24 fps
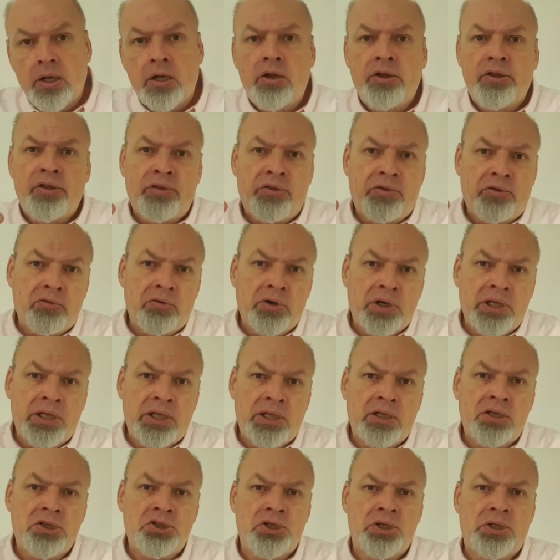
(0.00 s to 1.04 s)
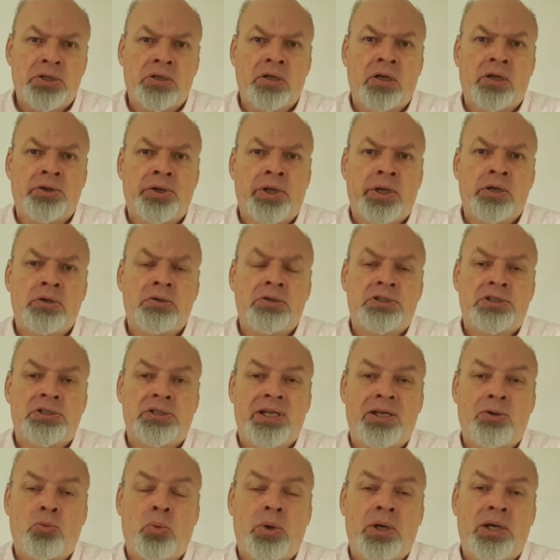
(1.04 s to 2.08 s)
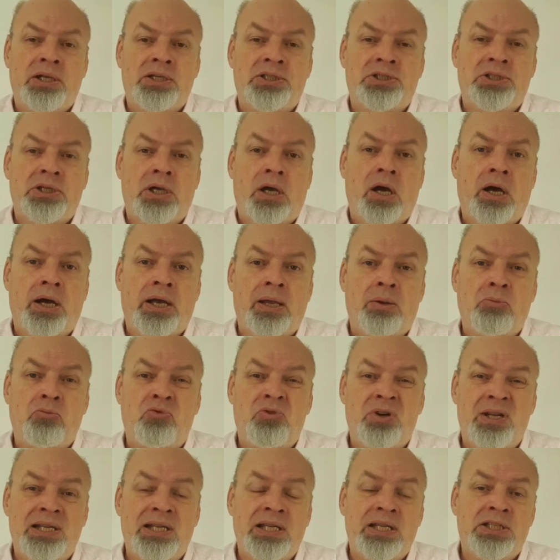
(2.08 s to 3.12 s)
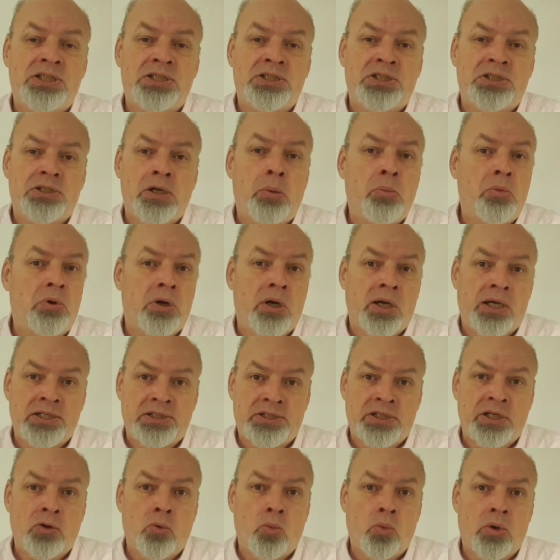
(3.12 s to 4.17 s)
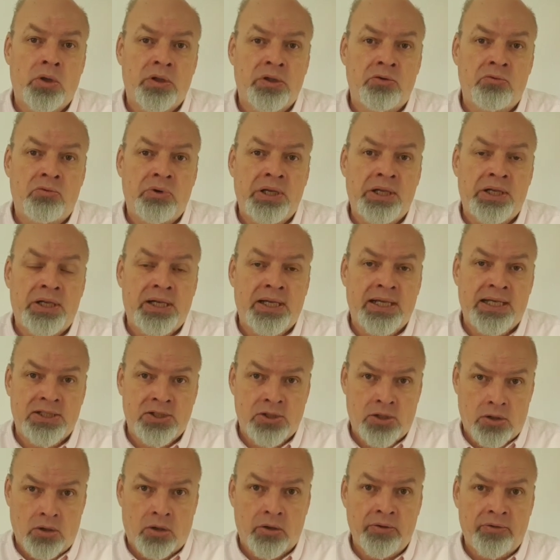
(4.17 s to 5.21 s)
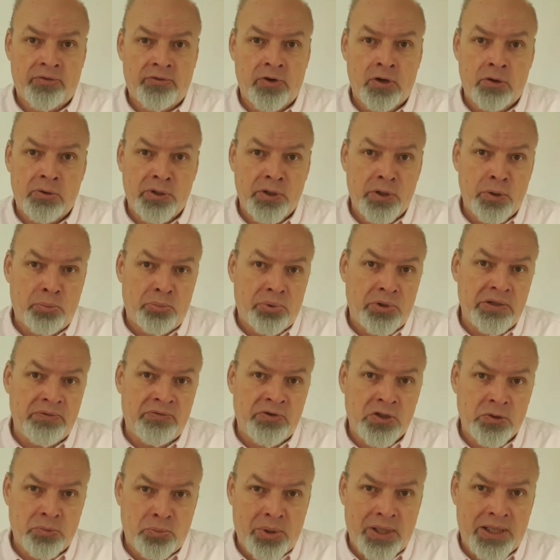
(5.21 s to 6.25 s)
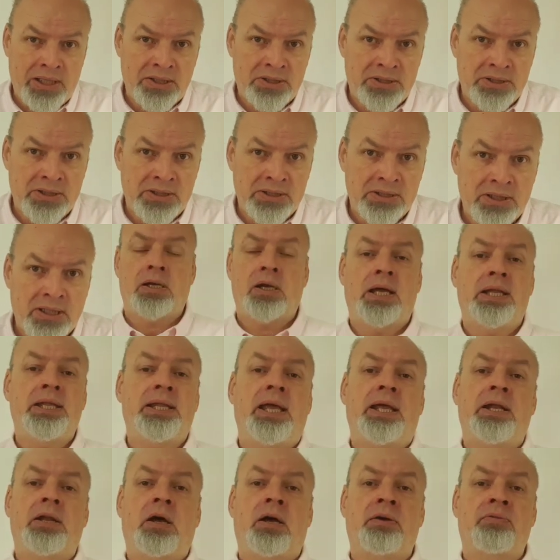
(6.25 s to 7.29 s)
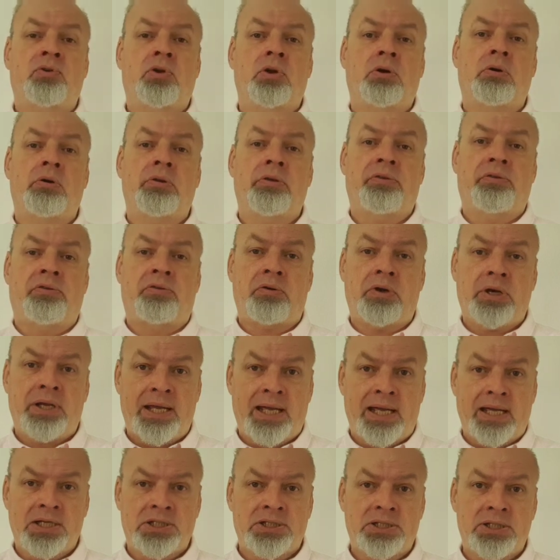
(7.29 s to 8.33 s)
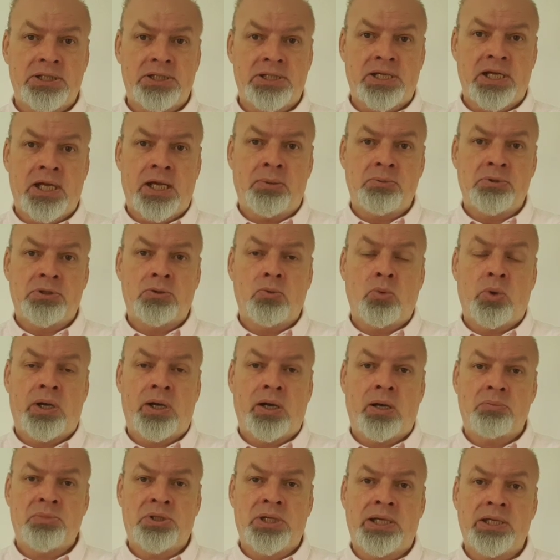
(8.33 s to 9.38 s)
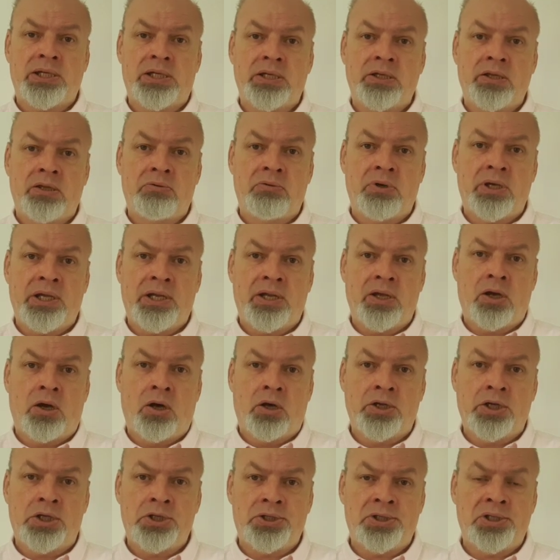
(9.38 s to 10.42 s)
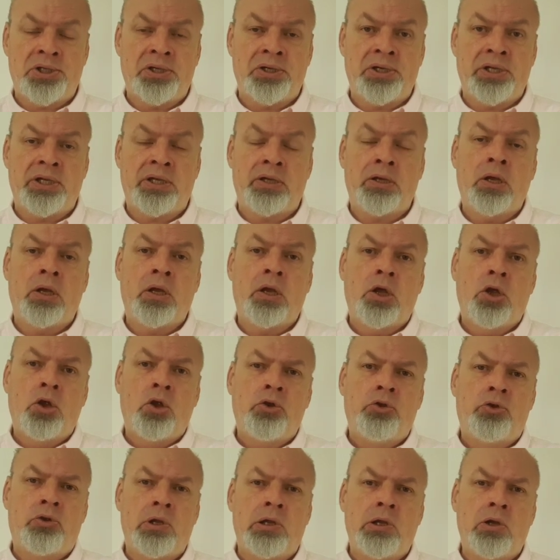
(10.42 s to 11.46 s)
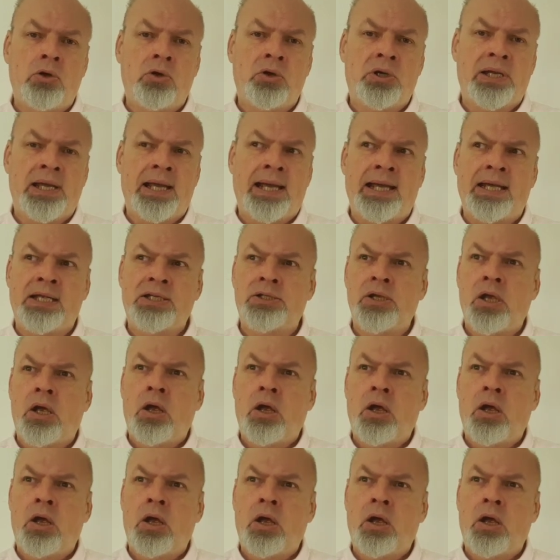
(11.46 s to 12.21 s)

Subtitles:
three journal notes in which I am really summarizing what the reader has gone through in the previous pages. And then I've got three action steps where I'm taking the reader on a journey to look at